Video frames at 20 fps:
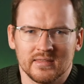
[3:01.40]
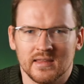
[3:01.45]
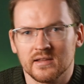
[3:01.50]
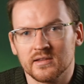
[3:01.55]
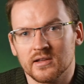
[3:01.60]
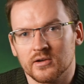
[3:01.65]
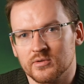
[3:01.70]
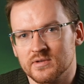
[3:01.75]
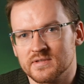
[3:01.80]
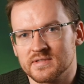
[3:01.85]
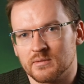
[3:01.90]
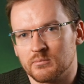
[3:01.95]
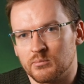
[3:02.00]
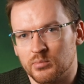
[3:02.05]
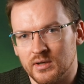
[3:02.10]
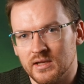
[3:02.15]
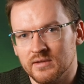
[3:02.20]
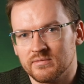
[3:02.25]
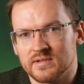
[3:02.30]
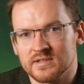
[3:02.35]
then there is some
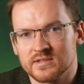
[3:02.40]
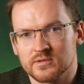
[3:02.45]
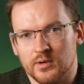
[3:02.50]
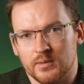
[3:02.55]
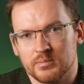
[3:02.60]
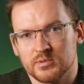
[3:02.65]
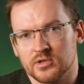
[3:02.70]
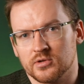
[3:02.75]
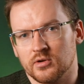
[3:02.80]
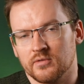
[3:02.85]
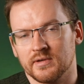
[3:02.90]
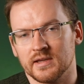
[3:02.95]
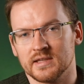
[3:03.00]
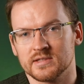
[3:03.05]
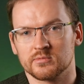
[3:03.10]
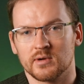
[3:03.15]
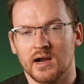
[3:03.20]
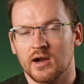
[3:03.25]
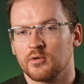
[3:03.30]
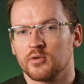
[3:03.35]
brief description of
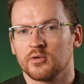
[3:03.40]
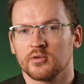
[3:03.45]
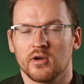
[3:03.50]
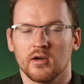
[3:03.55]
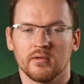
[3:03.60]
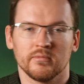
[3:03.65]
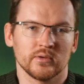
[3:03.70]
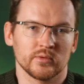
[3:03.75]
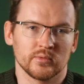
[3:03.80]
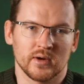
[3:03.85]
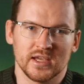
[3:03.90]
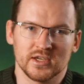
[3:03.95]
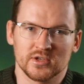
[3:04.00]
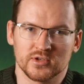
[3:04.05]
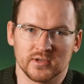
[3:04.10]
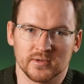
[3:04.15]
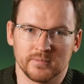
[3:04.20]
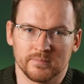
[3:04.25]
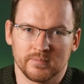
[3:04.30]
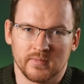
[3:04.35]
his router
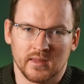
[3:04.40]
configuration.